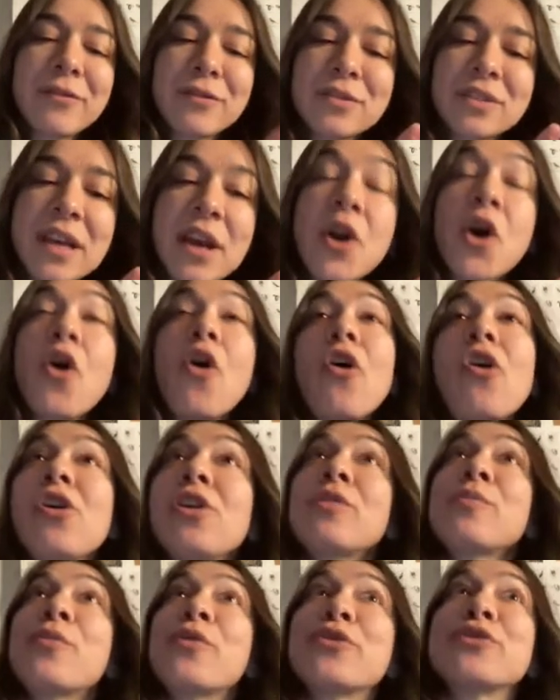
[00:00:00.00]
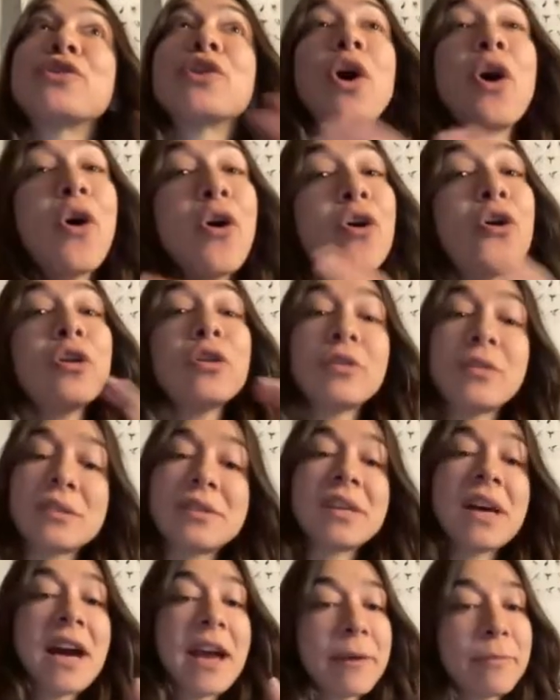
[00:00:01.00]
I would say almost all
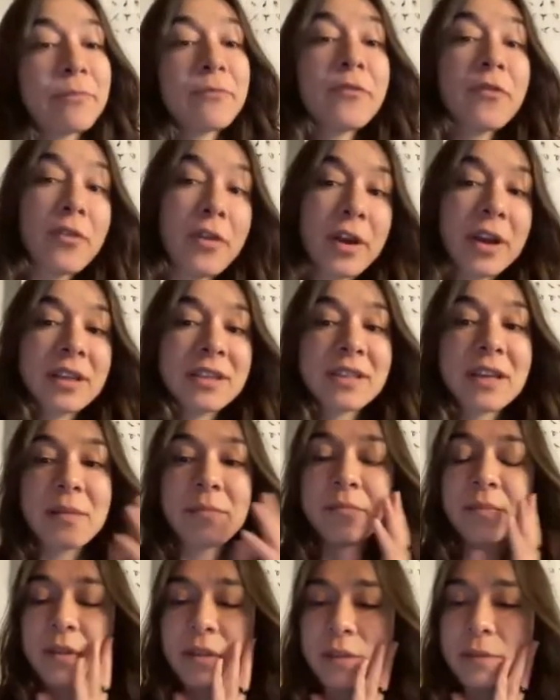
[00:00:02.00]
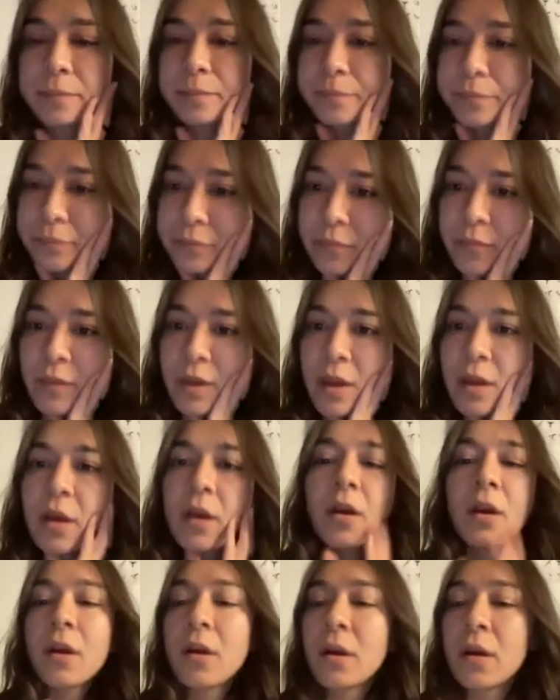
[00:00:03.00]
the time, for example.
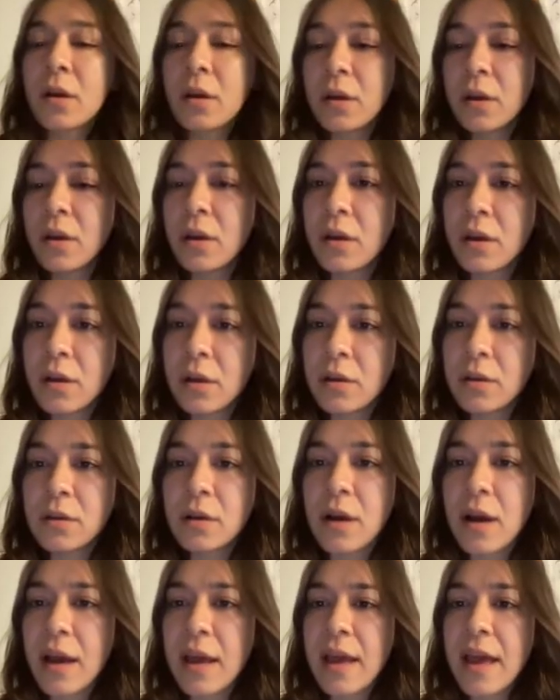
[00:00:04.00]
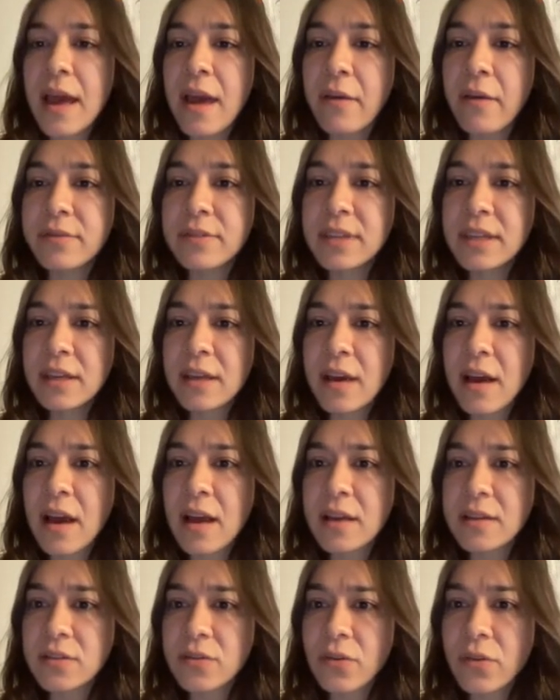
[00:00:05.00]

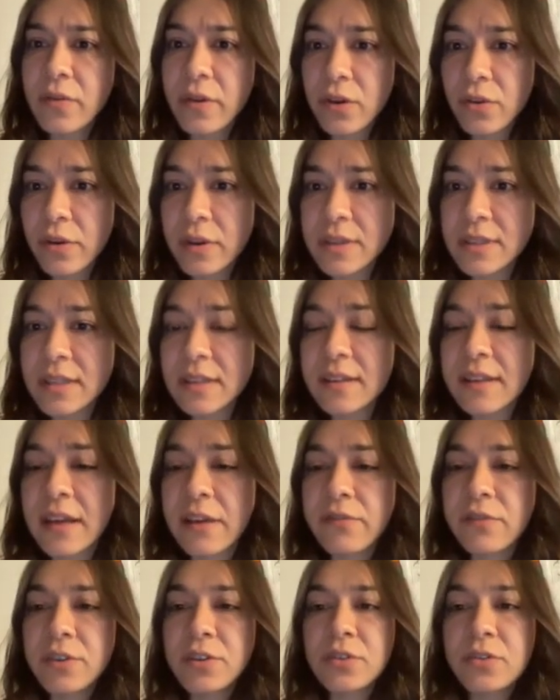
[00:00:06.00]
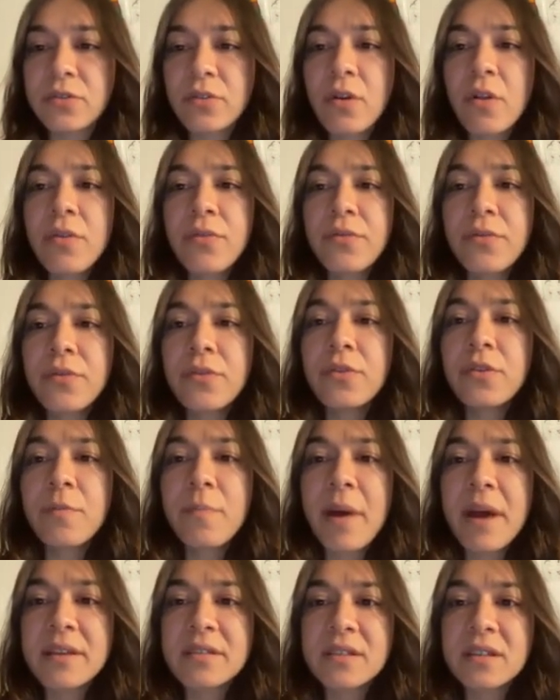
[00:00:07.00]
I saw a question. Can we scroll
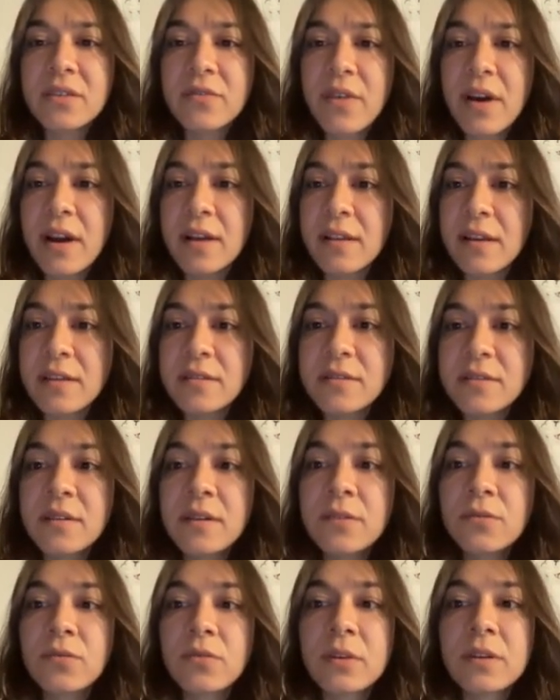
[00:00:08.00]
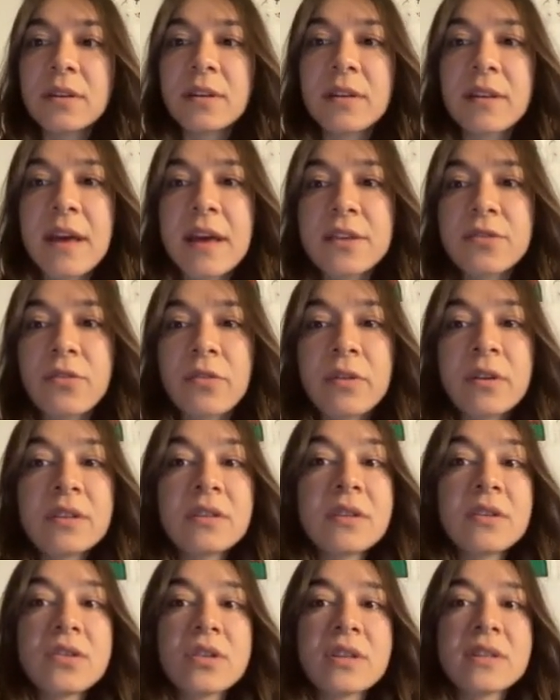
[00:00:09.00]
through the passage while answering during the test,
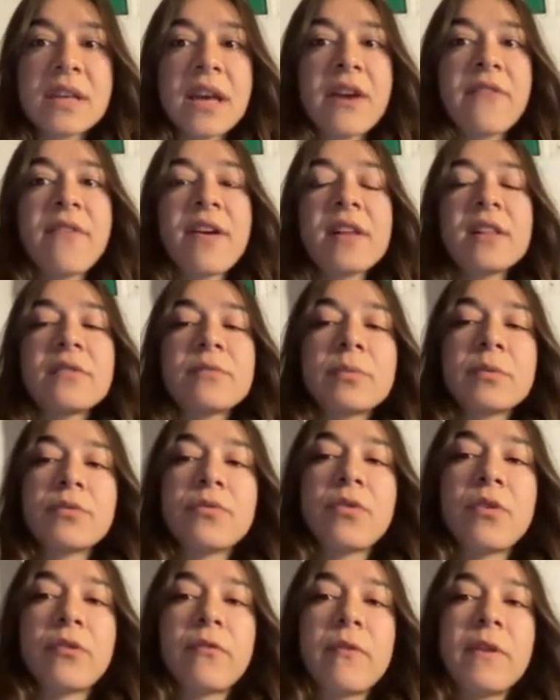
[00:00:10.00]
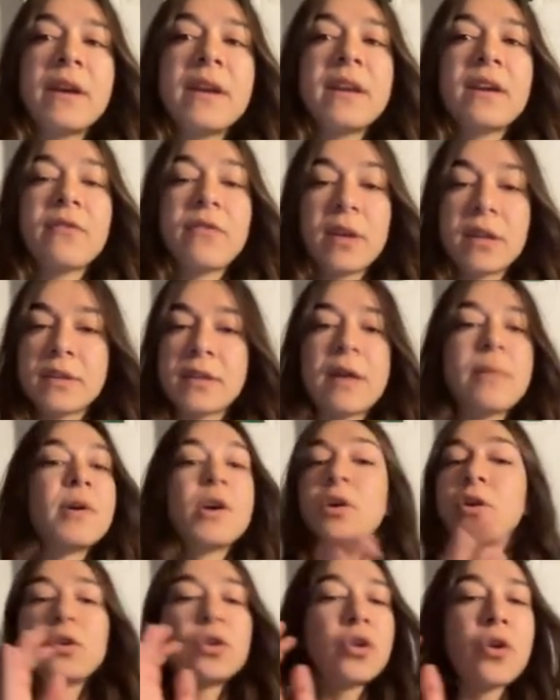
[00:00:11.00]
or is it just available for reading one
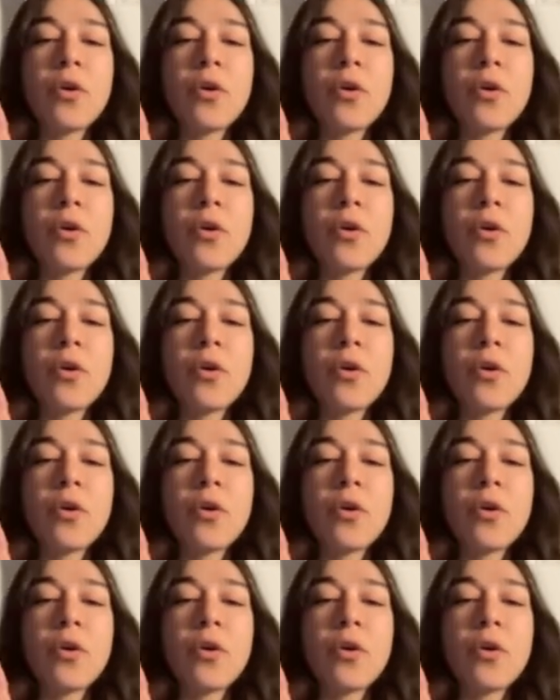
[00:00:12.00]
time?